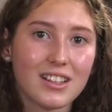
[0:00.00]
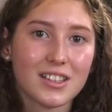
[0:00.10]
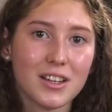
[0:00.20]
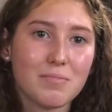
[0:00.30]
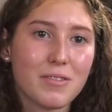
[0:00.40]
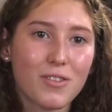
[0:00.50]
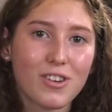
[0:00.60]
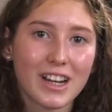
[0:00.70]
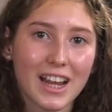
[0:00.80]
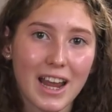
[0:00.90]
So
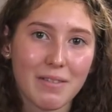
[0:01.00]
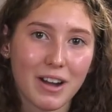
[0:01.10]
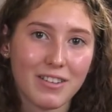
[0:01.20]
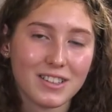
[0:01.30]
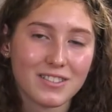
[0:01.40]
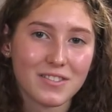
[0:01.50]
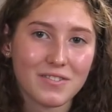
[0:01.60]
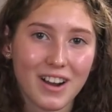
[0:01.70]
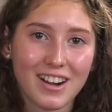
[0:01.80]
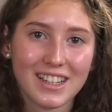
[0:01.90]
before I came, I was
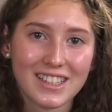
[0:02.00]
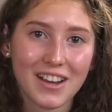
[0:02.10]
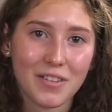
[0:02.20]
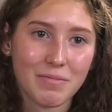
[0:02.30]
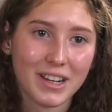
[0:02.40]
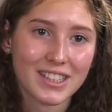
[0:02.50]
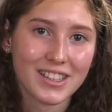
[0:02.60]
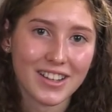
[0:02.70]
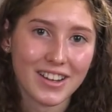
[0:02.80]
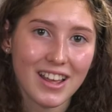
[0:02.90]
very set on
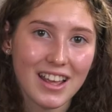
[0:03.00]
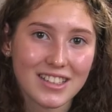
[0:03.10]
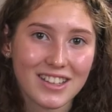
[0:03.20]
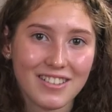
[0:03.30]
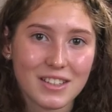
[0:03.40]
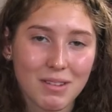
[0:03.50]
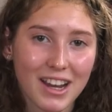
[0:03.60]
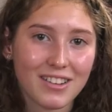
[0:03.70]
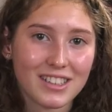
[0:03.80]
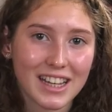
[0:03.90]
medicine, so I was
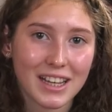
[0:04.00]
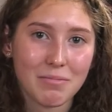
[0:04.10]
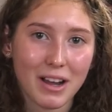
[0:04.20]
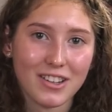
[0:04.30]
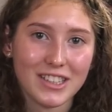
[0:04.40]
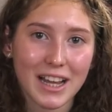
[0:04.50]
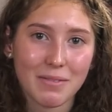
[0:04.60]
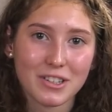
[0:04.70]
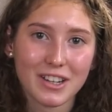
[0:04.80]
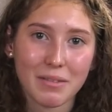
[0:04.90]
planning on taking biology,
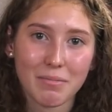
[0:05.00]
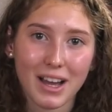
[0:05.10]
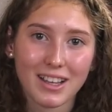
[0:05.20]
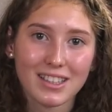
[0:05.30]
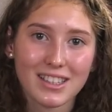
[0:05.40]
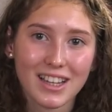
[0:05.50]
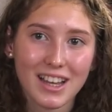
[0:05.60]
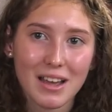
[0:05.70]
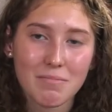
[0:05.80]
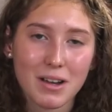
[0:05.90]
chemistry and maths.
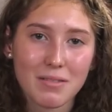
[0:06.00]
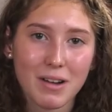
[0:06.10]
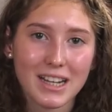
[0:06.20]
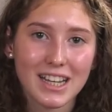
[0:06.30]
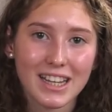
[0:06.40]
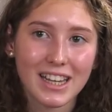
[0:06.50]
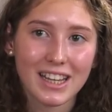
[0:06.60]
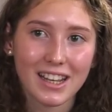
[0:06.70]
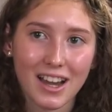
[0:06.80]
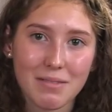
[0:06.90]
But by
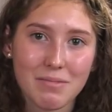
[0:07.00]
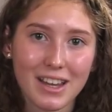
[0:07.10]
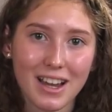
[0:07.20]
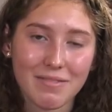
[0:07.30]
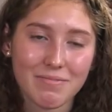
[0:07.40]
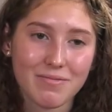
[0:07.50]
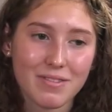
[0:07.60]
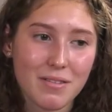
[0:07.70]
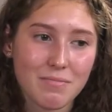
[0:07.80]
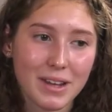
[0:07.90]
taking the IB, I've
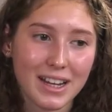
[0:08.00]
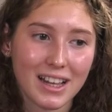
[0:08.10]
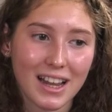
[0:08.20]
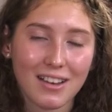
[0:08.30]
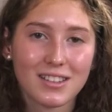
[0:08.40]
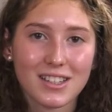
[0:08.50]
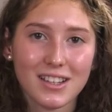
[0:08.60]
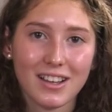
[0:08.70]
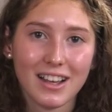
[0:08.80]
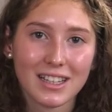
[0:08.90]
been allowed
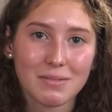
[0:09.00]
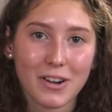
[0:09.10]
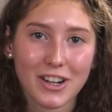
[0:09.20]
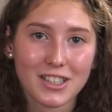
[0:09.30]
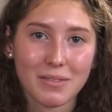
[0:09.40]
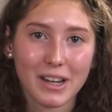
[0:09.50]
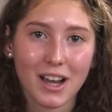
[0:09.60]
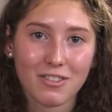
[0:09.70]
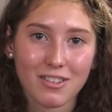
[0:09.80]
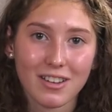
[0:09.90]
to experience so many
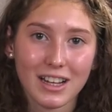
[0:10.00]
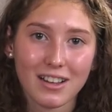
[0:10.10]
other